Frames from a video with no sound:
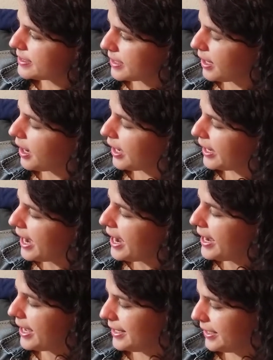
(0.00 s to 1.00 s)

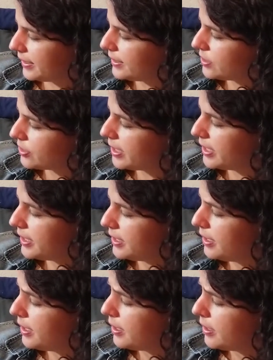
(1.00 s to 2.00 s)
Sakade and illustrated